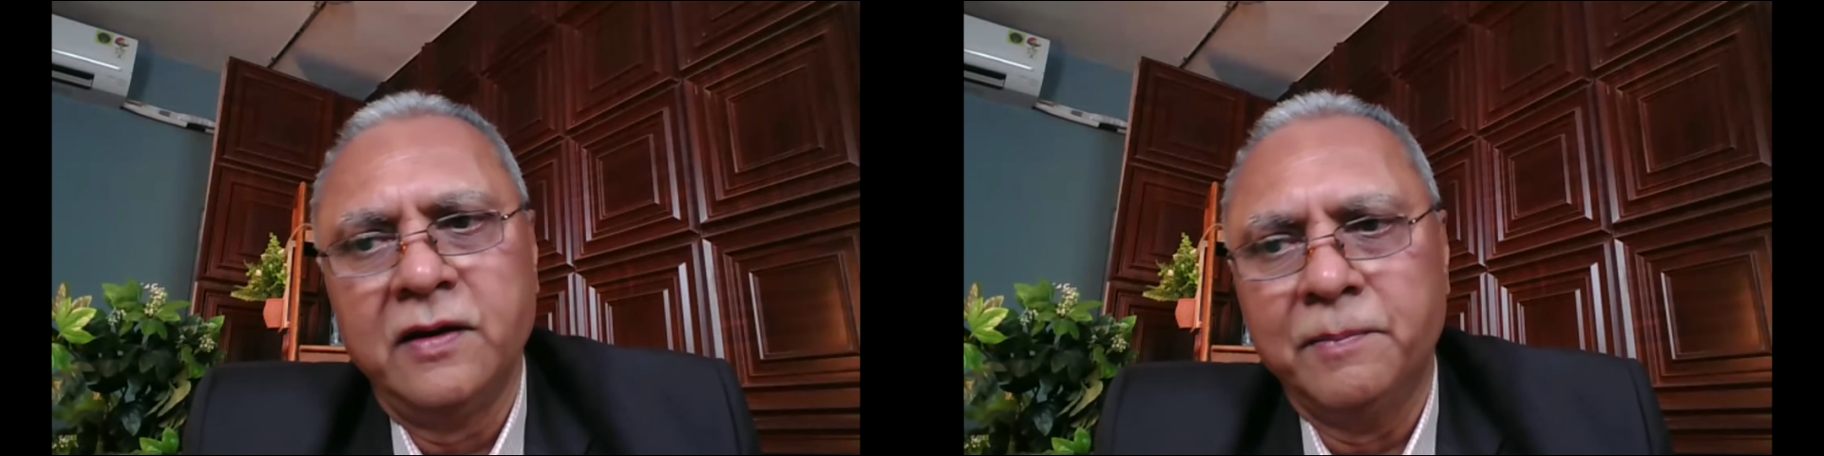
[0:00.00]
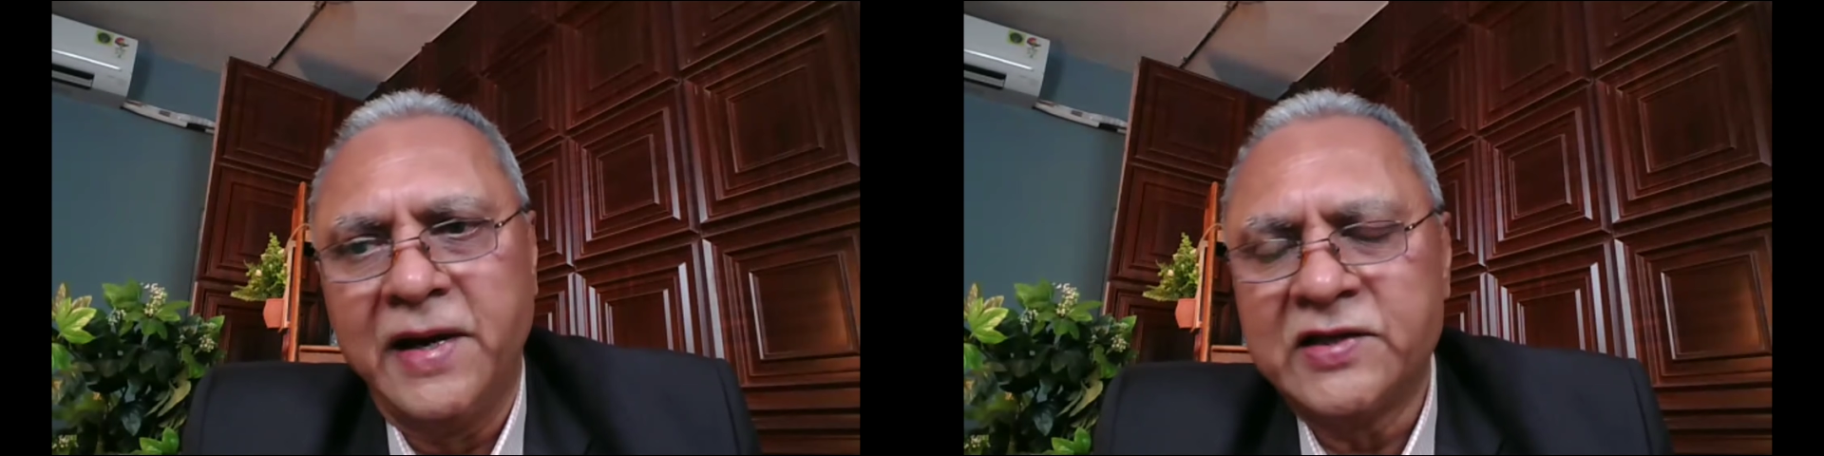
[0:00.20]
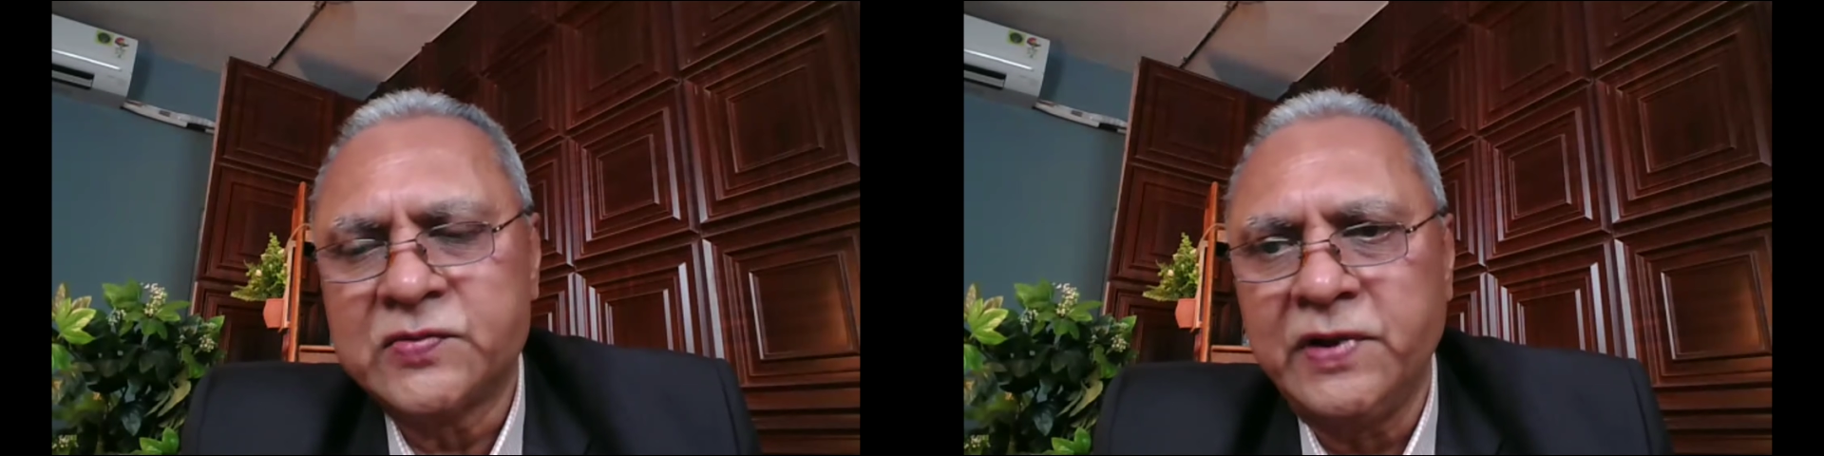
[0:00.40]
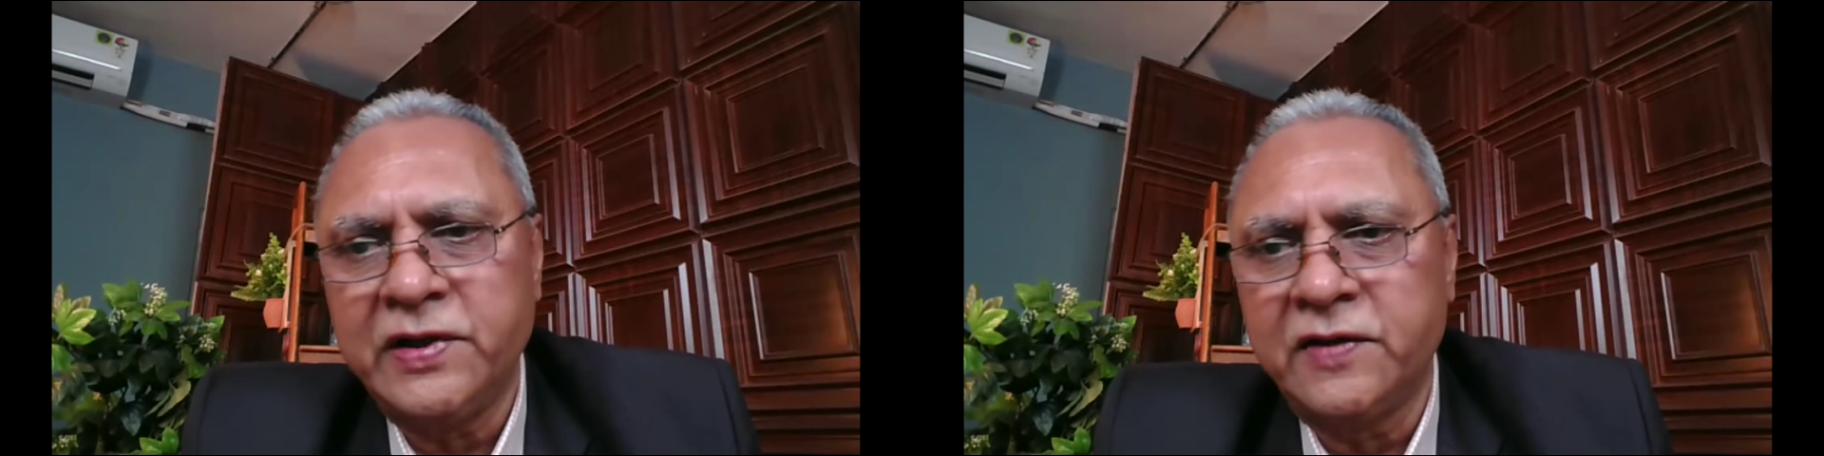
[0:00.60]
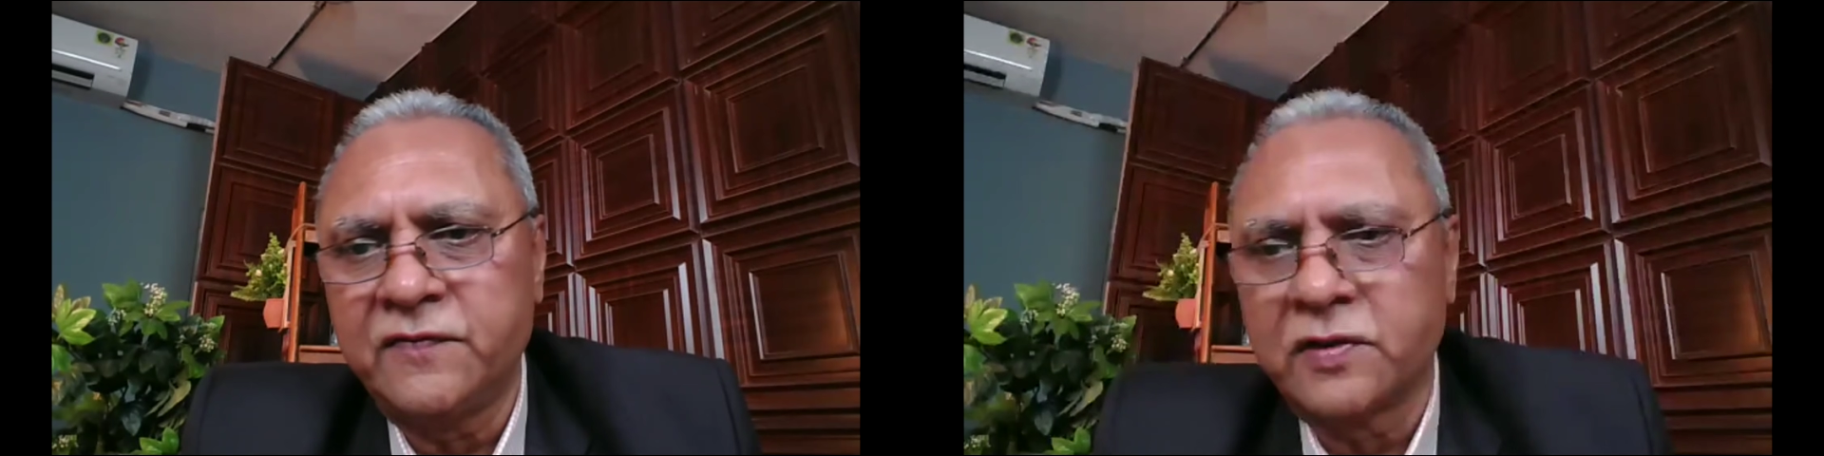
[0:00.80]

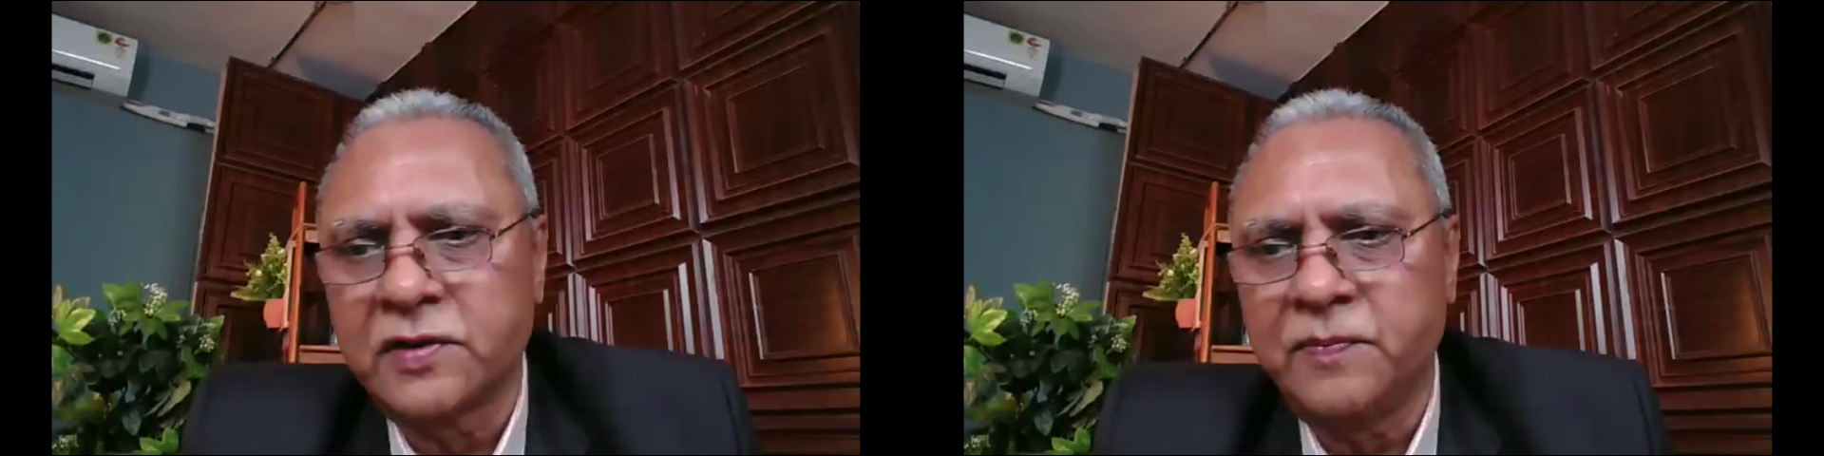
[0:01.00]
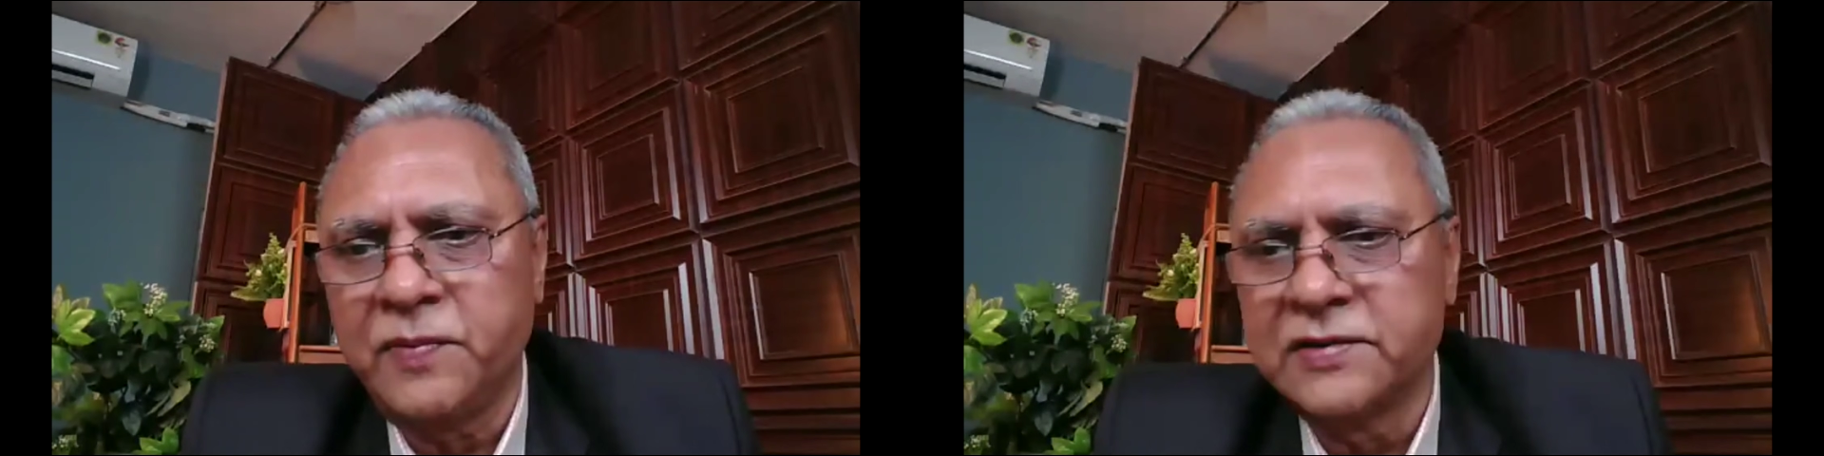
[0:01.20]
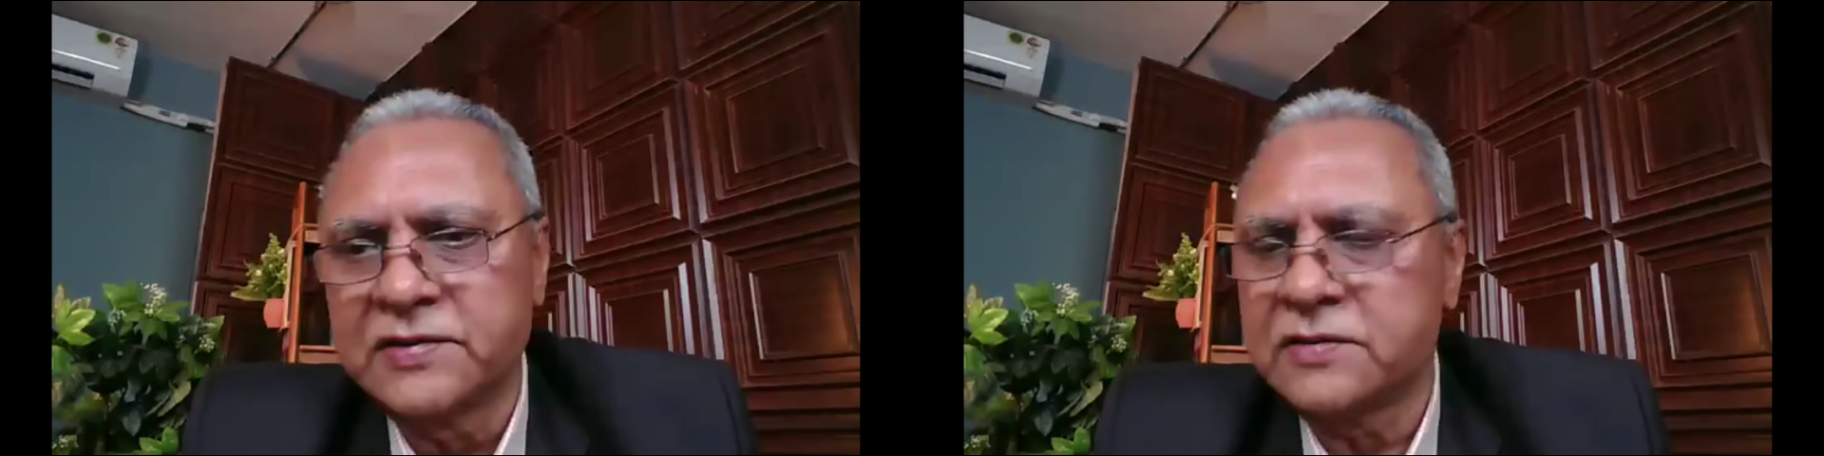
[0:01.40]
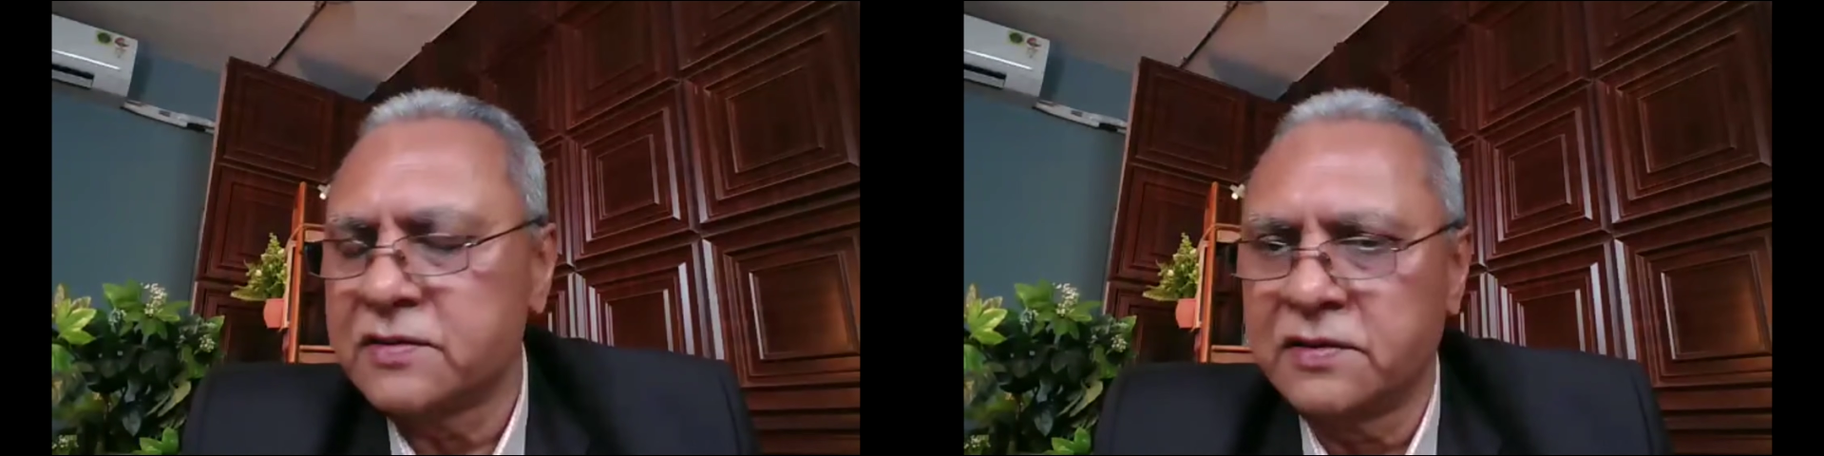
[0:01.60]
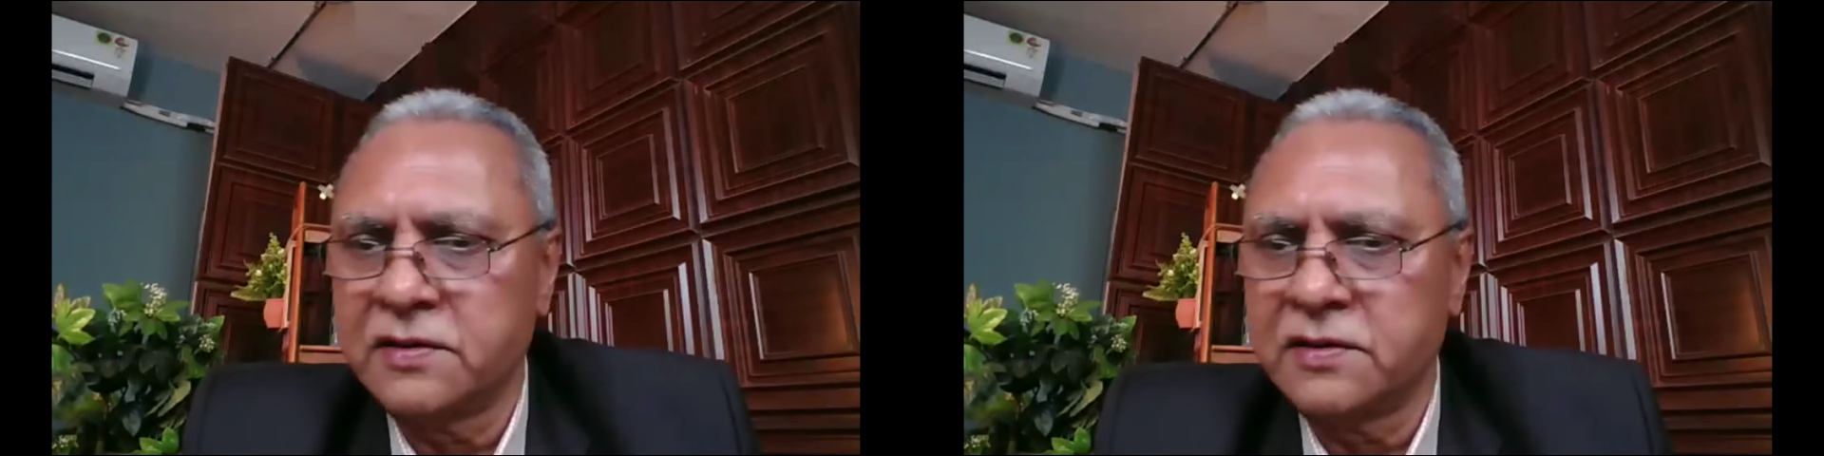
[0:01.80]
Matchmaking for couples,